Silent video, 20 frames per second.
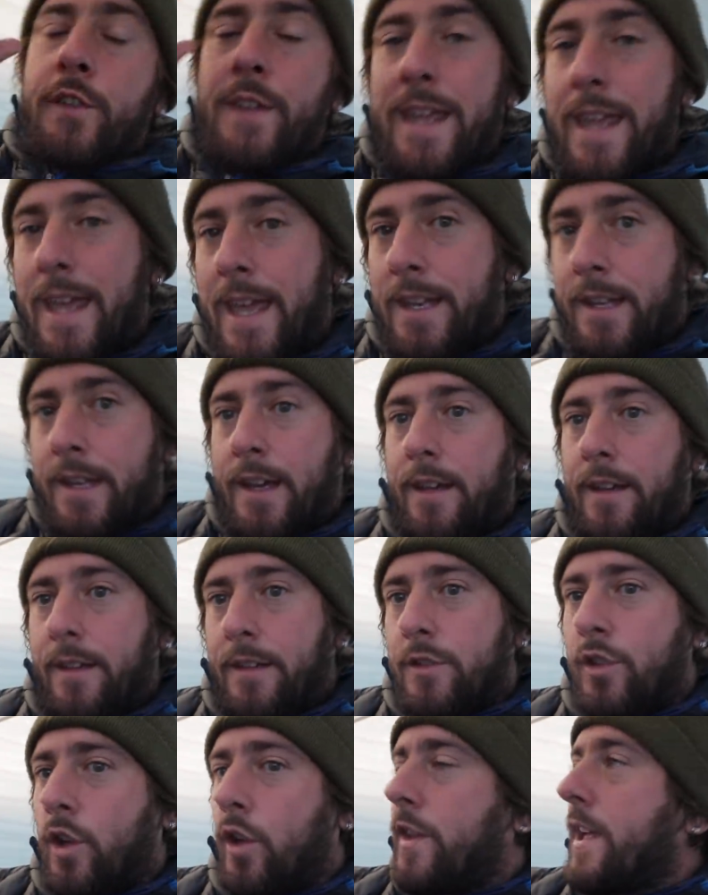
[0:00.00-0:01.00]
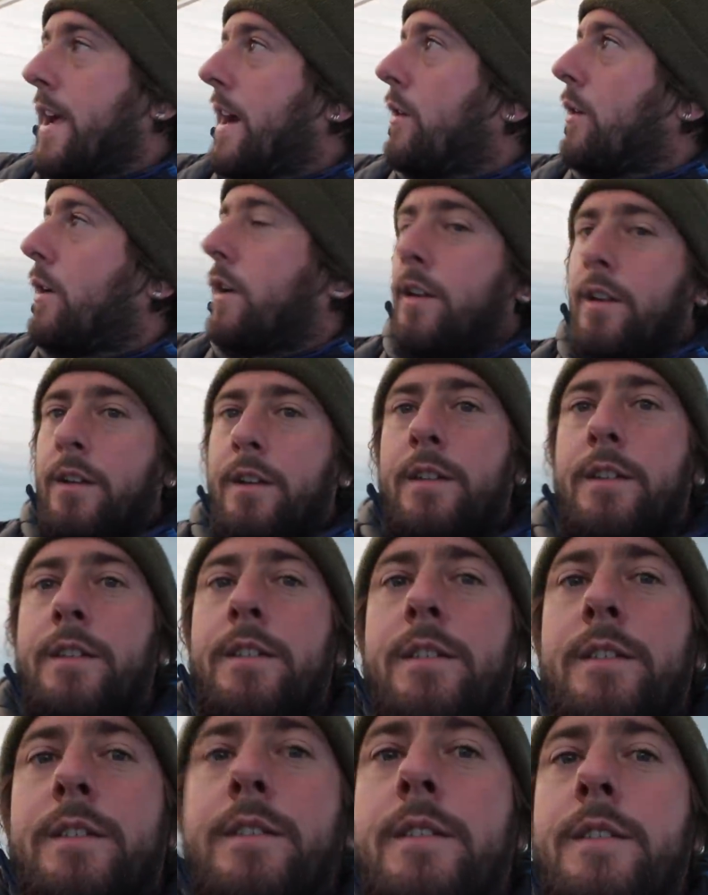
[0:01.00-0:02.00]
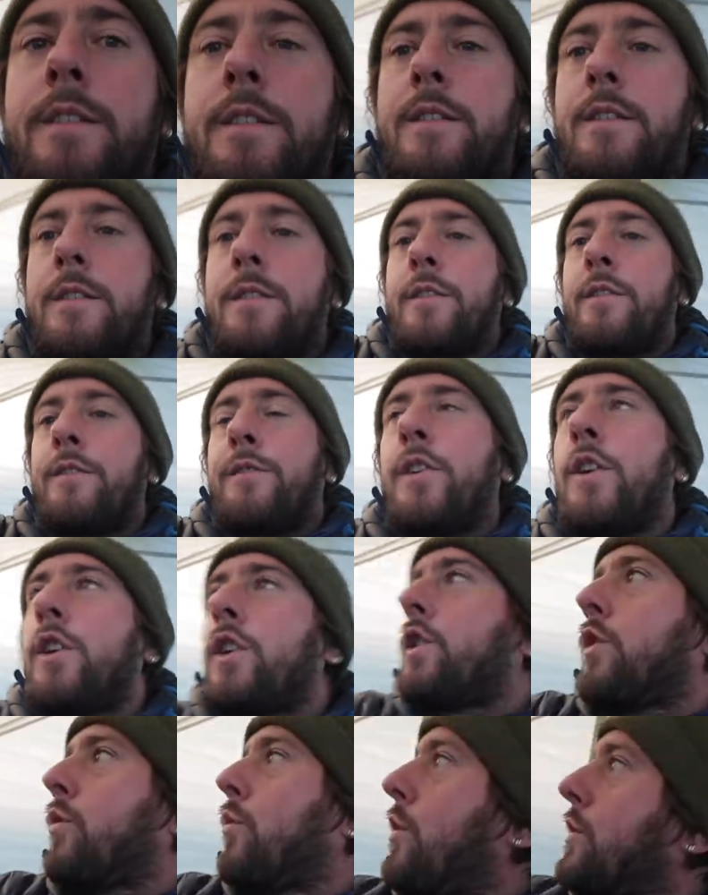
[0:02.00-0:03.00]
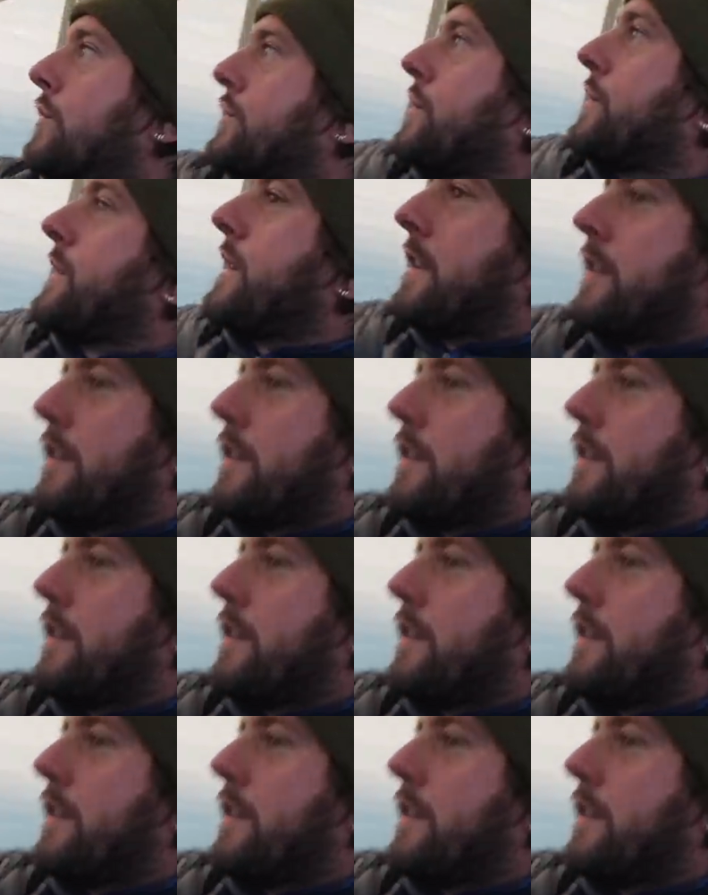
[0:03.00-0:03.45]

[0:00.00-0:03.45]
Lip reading: on the inner, not the outer. The vertical walls on the